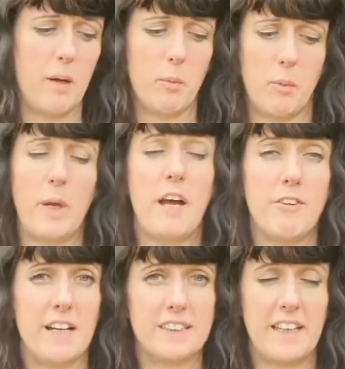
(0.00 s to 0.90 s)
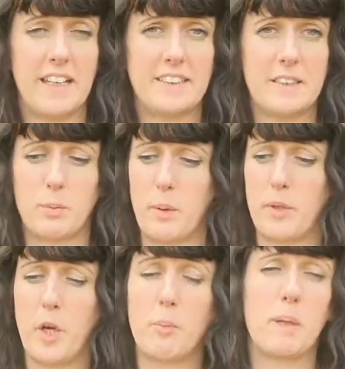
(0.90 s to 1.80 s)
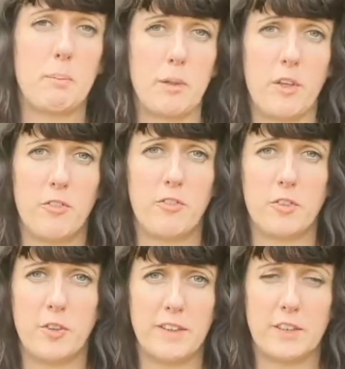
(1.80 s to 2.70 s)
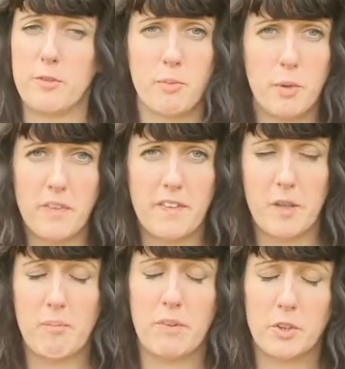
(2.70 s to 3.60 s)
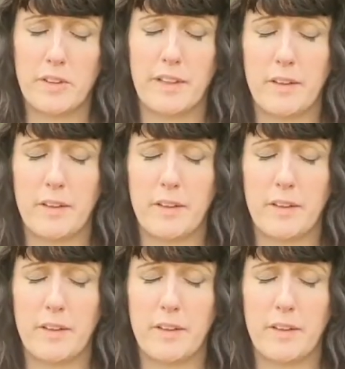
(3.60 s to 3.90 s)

We have had cases where we know people who've tried to smoothie them, drinking